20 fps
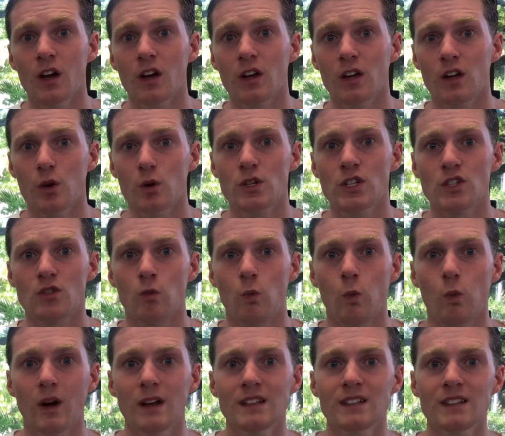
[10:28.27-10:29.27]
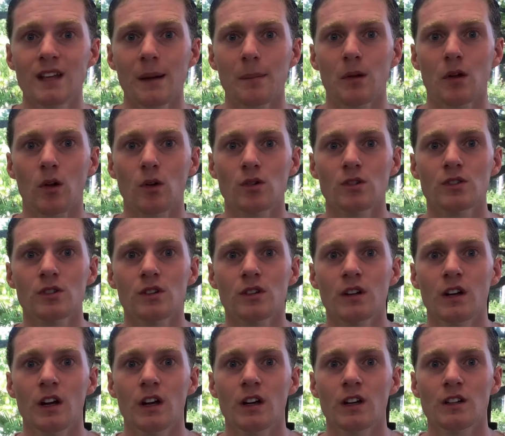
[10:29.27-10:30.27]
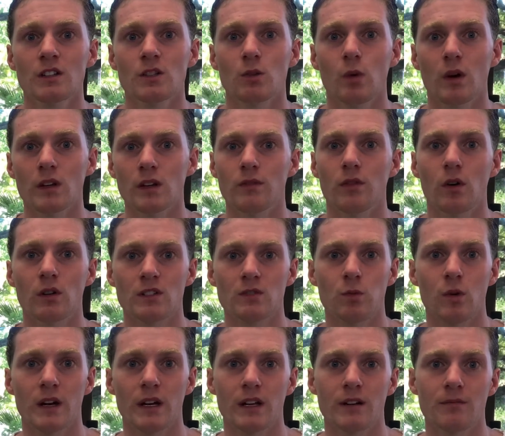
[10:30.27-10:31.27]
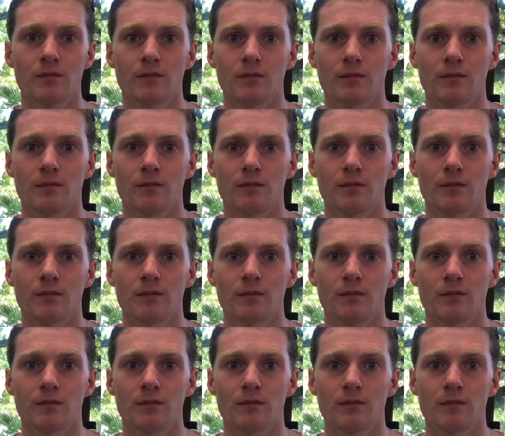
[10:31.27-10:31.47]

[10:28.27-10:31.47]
you're just one step closer to what you've always wanted.